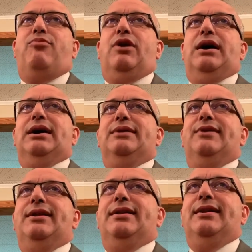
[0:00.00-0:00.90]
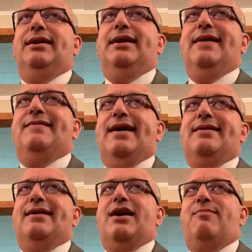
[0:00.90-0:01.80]
I pray that he's
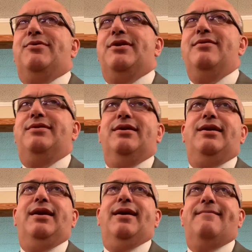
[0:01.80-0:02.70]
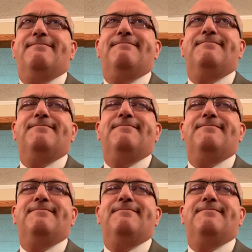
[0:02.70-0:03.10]
had that opportunity again.